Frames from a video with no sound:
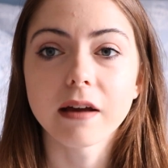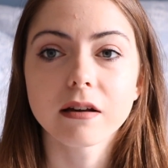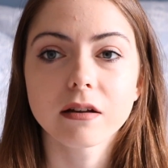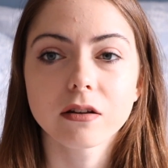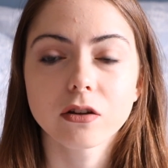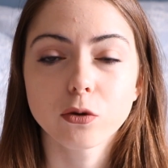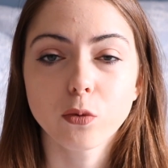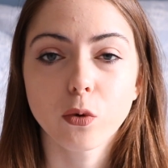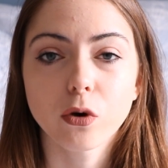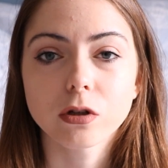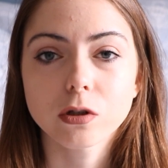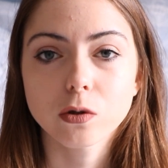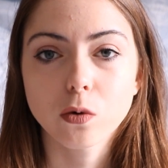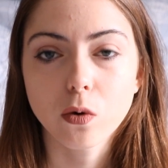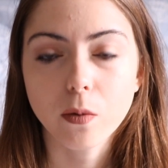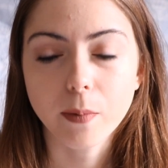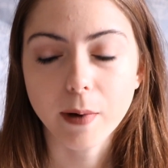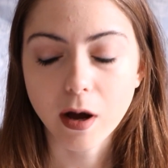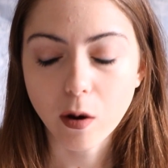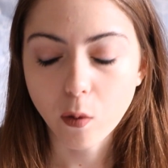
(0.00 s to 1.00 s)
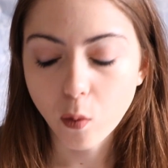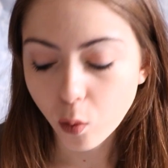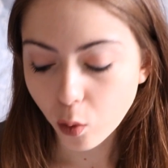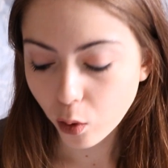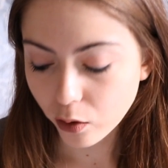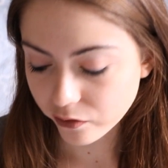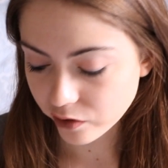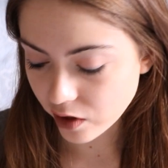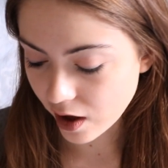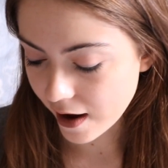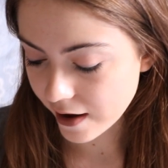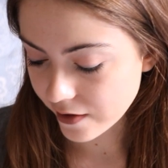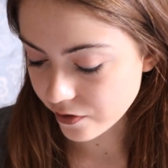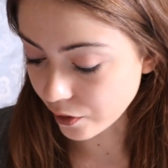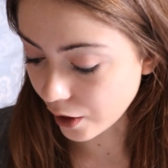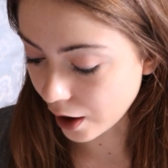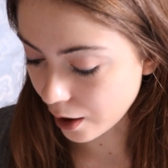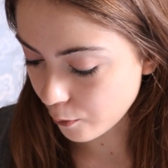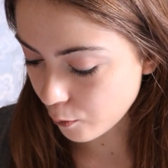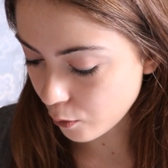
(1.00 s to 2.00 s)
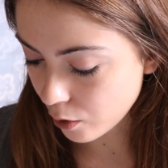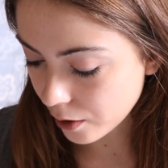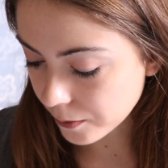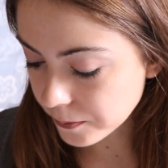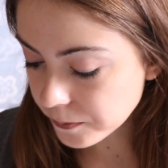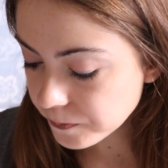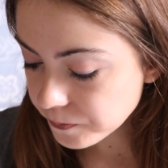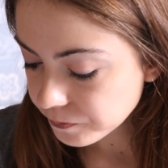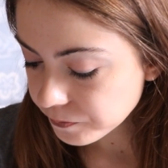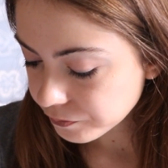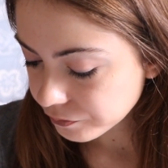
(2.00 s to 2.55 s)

You want to talk about all of that in that one.